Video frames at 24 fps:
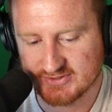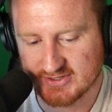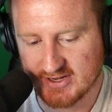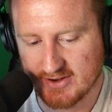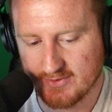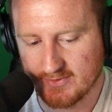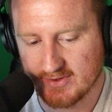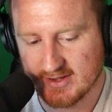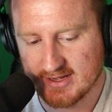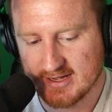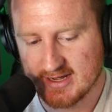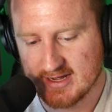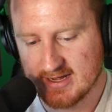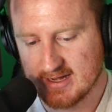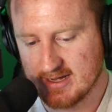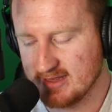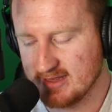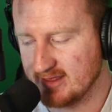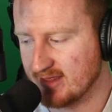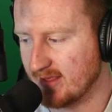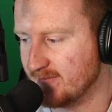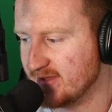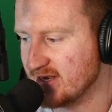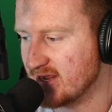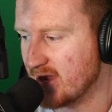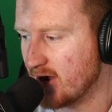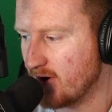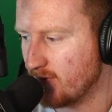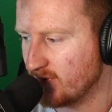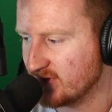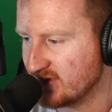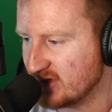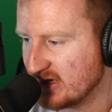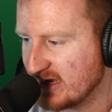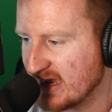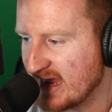So let me
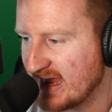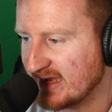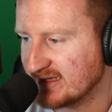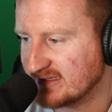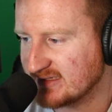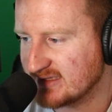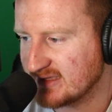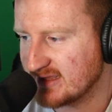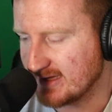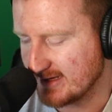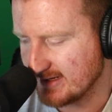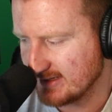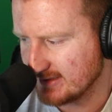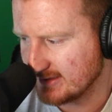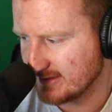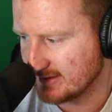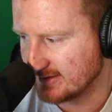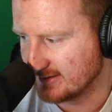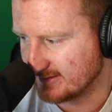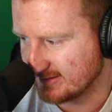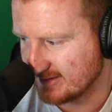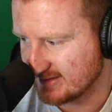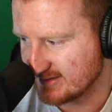know what you guys think